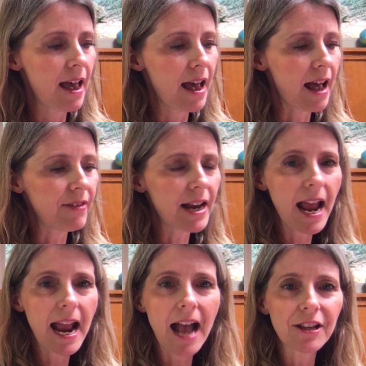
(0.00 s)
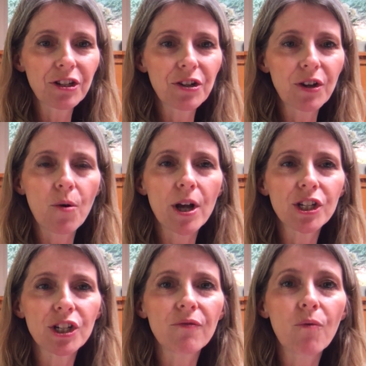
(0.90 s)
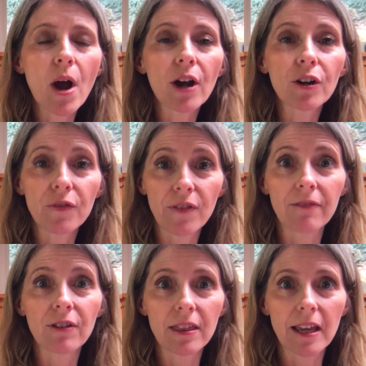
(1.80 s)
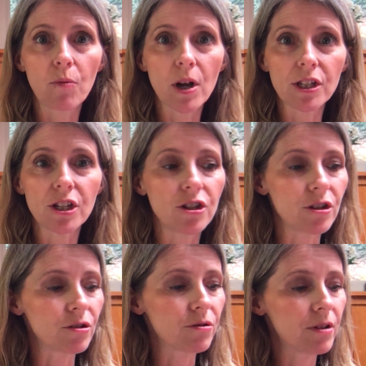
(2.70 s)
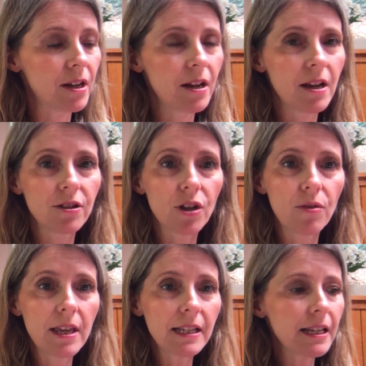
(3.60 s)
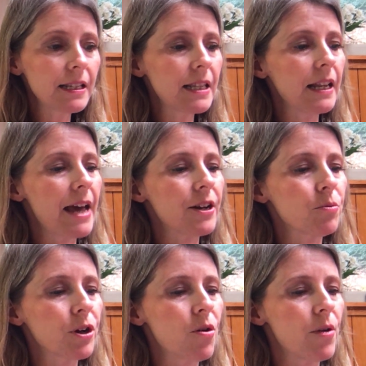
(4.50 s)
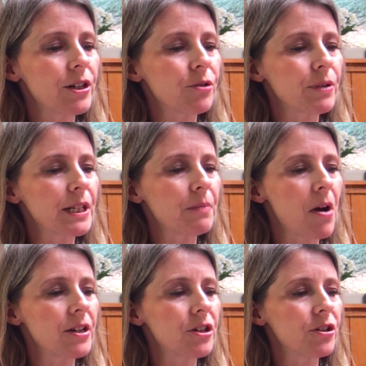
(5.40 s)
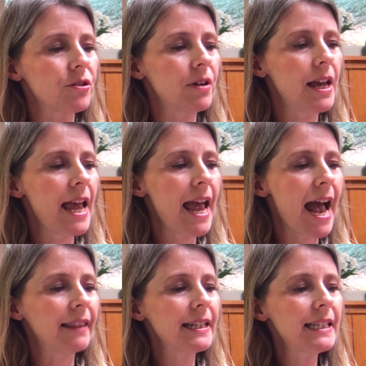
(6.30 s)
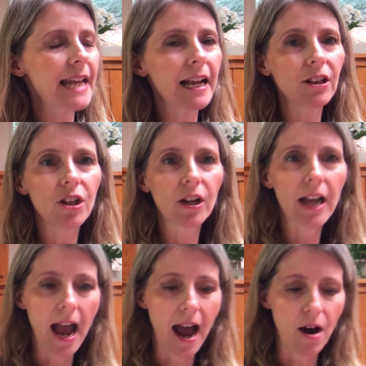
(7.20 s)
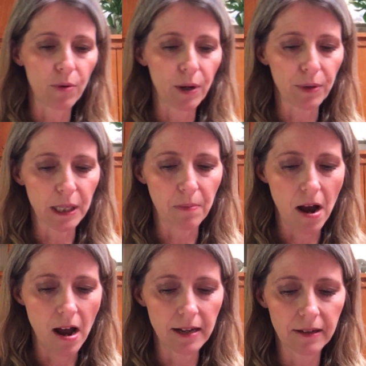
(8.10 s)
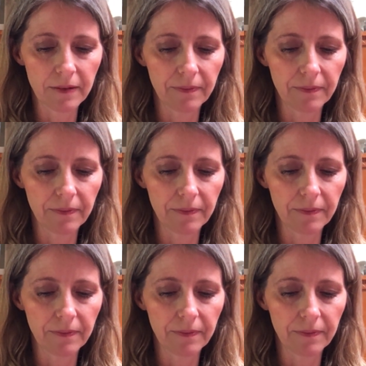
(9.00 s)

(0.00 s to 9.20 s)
And then I asked her the question of what her favorite thing was to do. So this is the letter we're going to respond to. And let's take a look at how we respond.